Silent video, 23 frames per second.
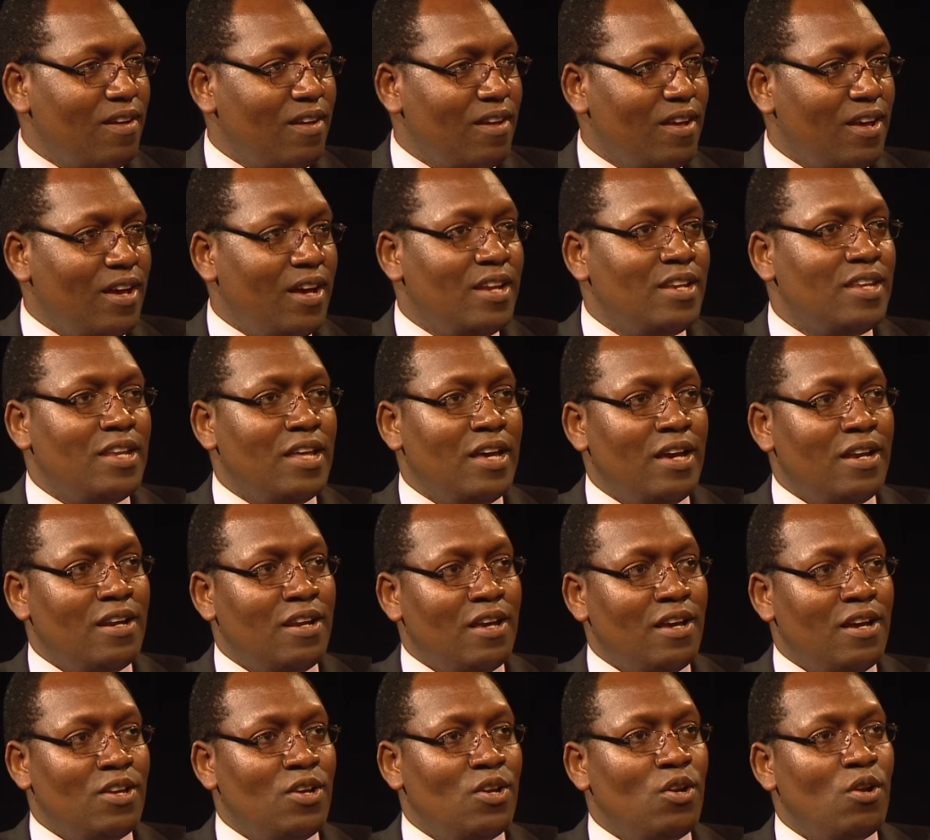and then,
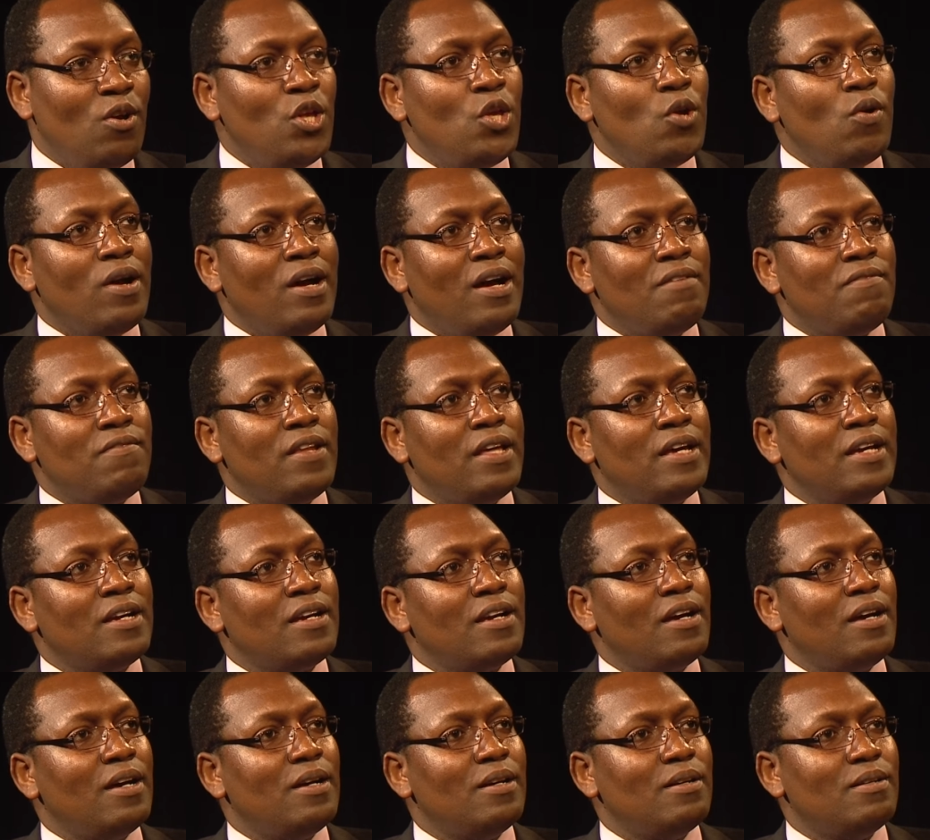you know, you have like
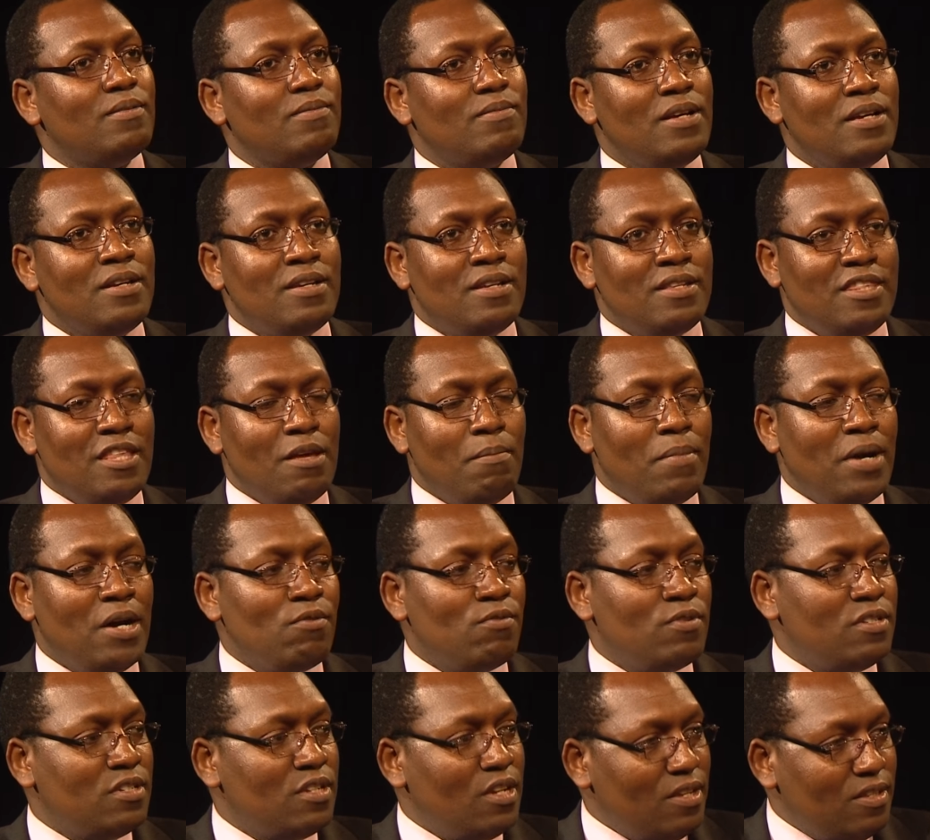the
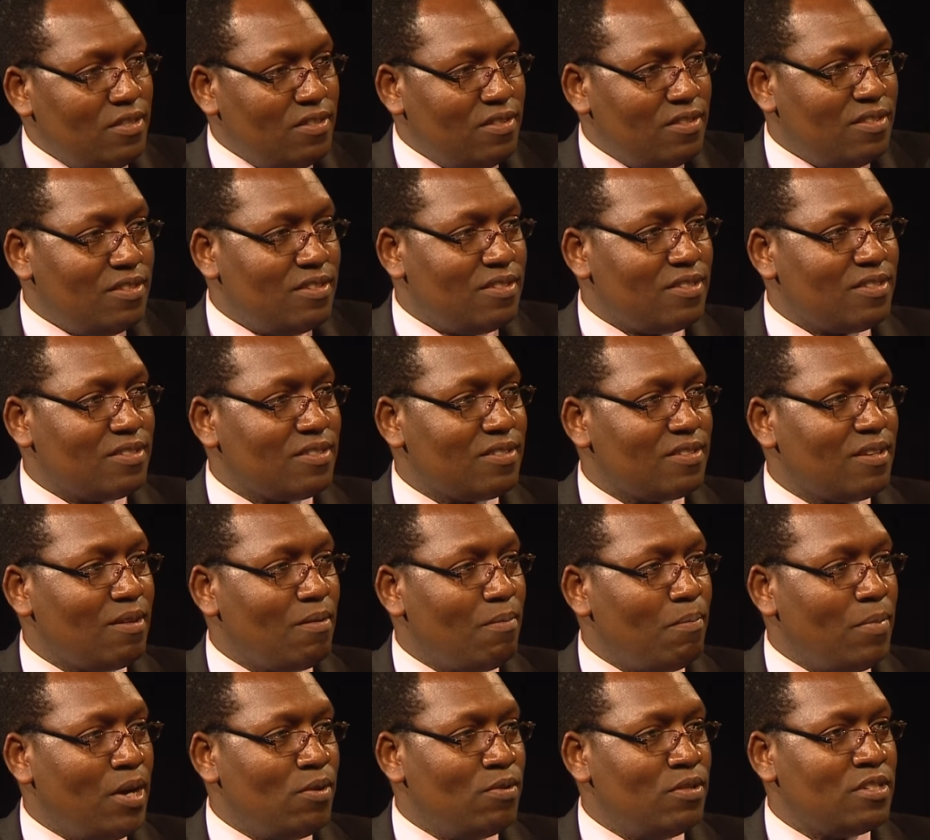mountains,
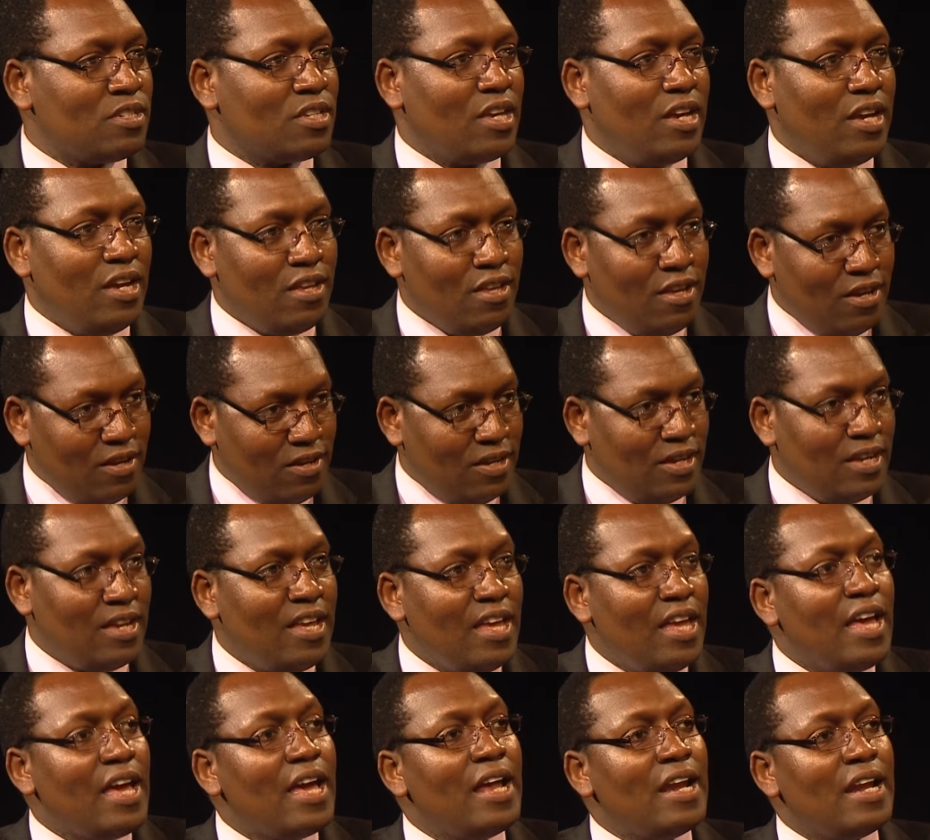Mount Kenya
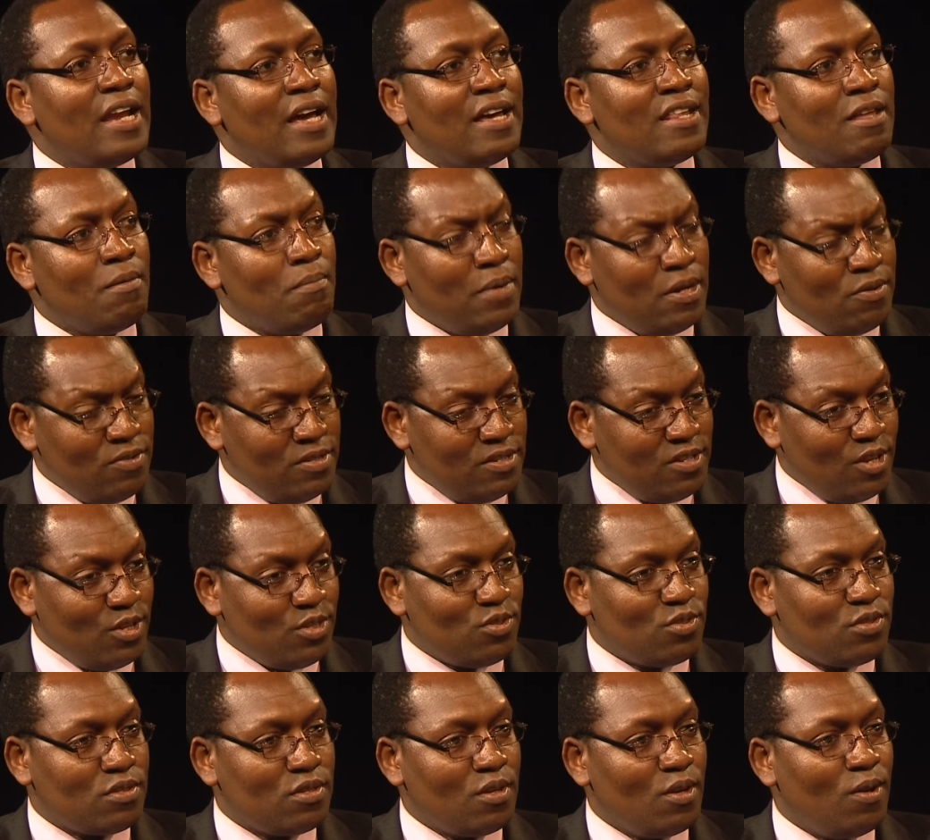and other
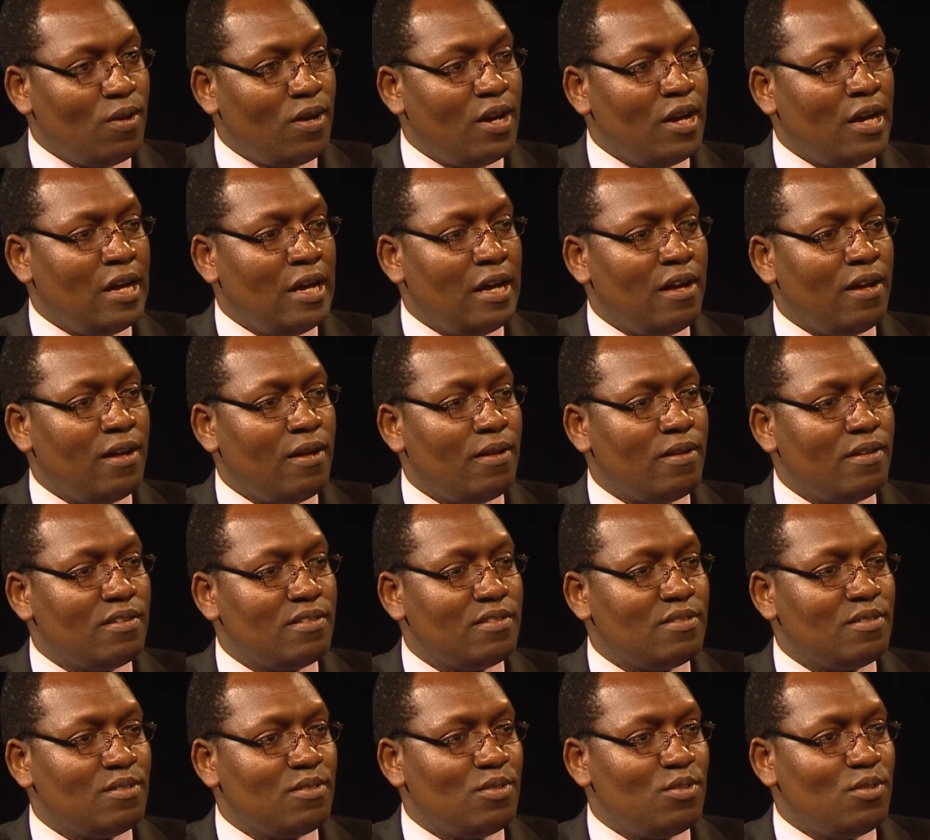mountains. So
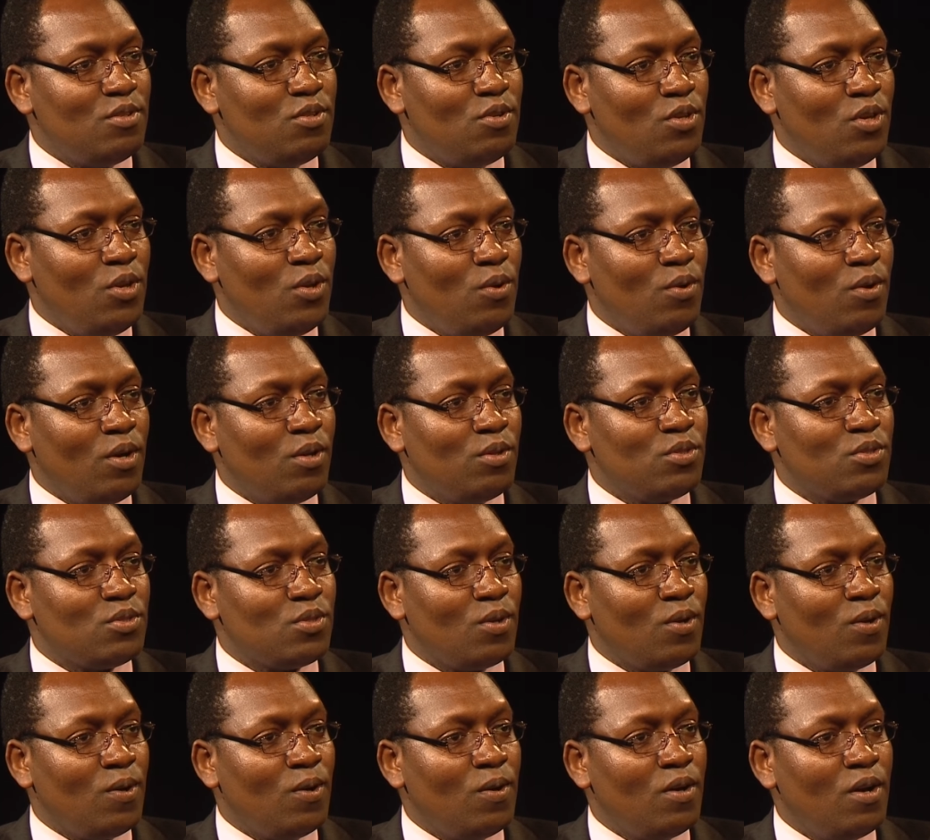do you
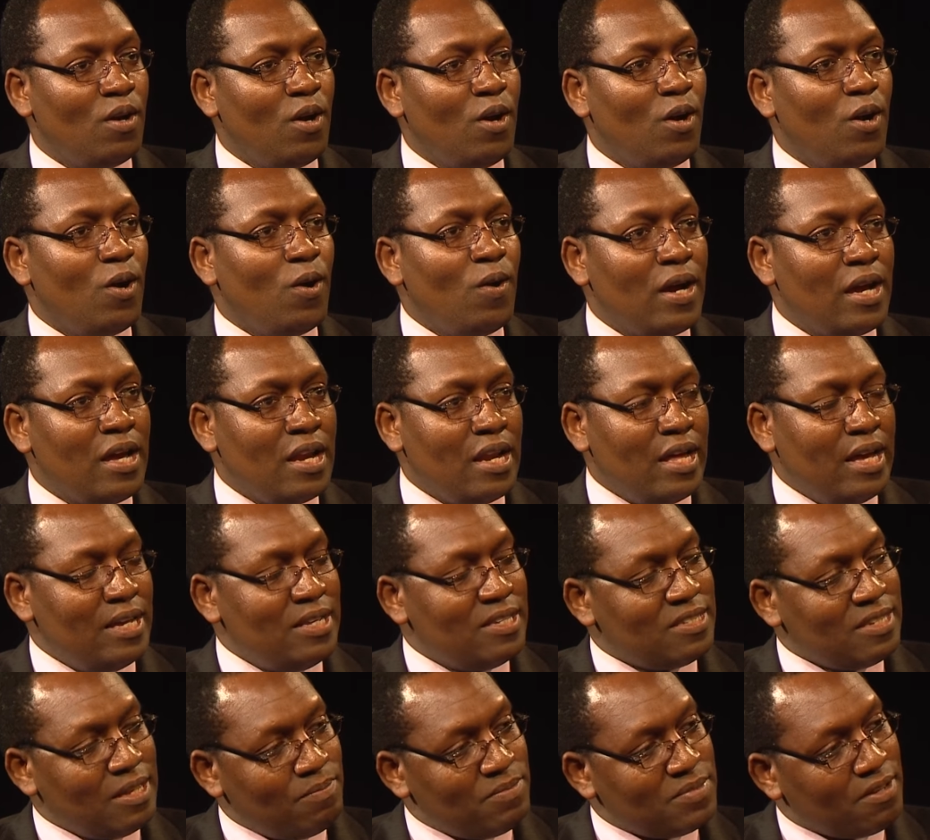also organize
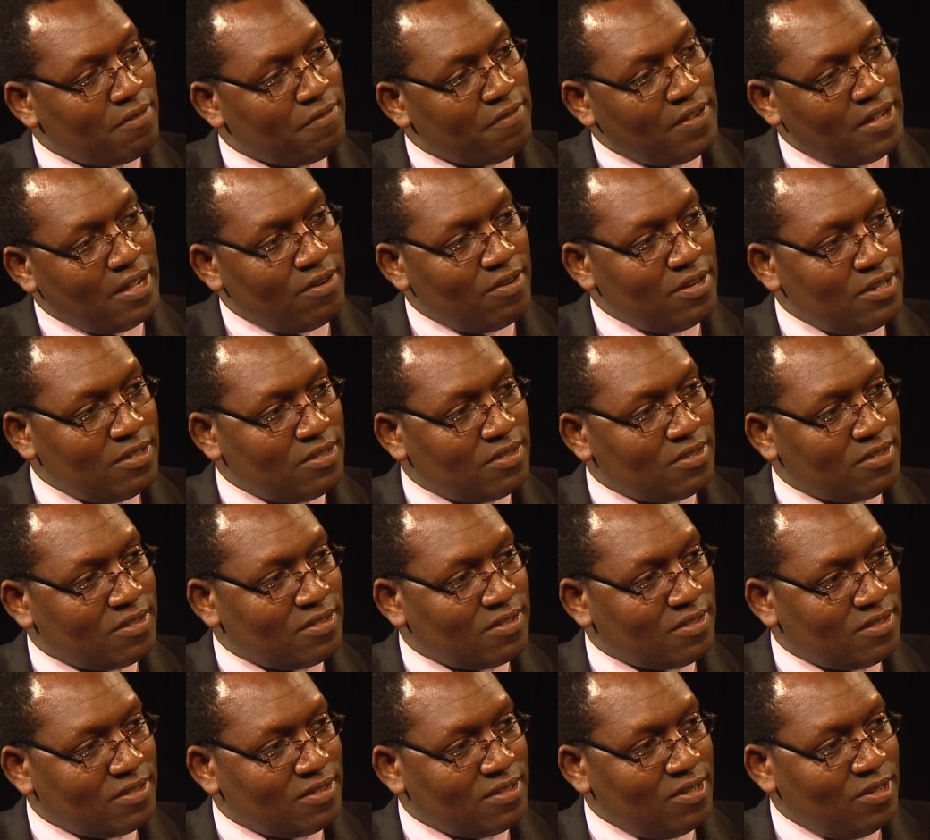some
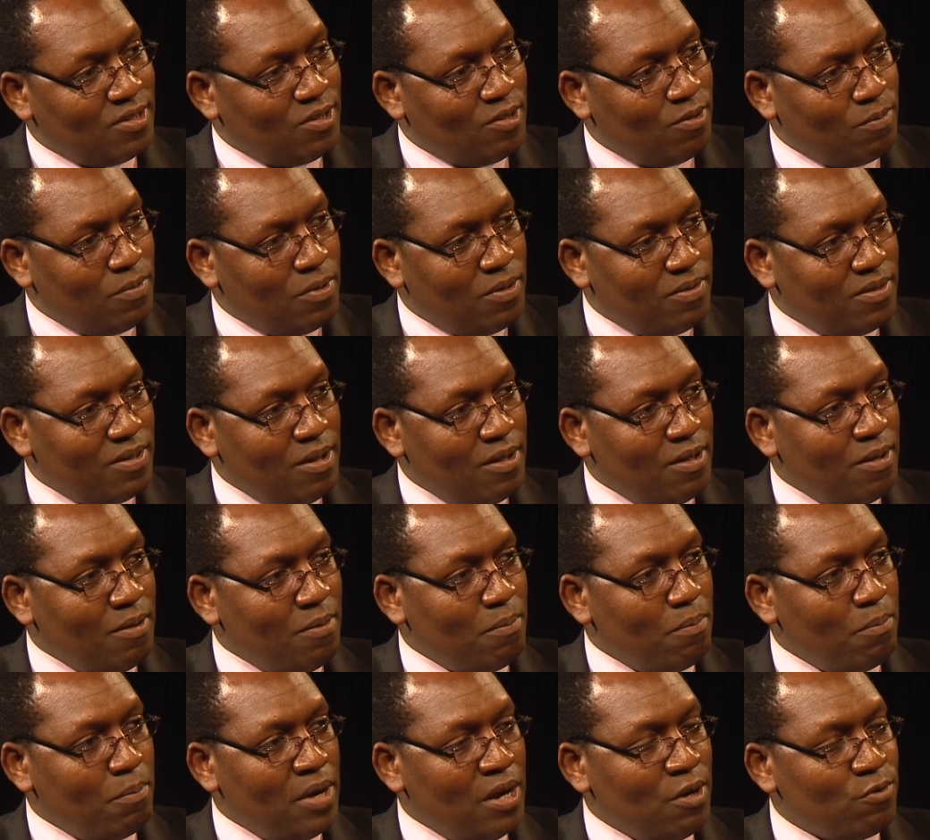safaris, you know,
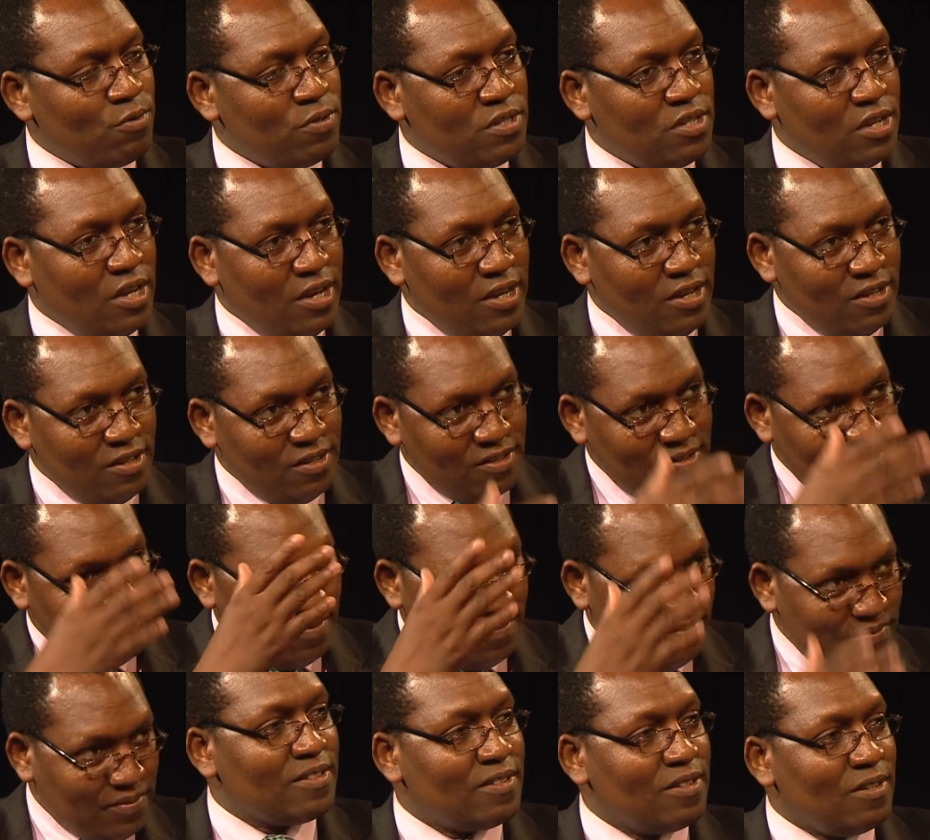mountain
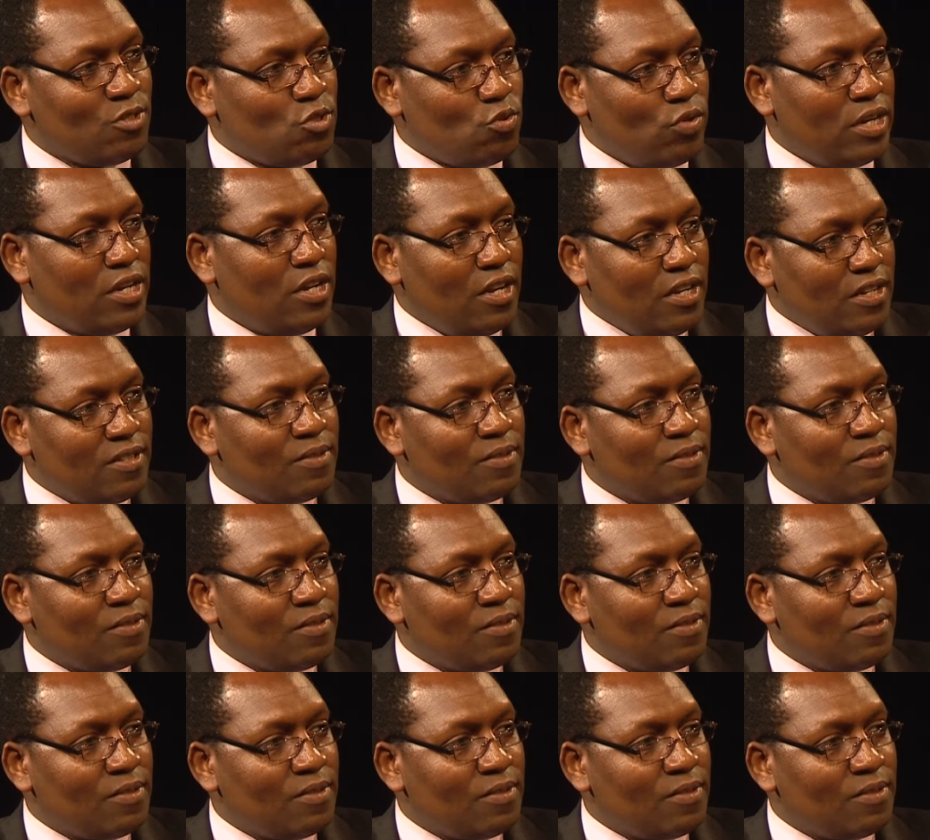trekking?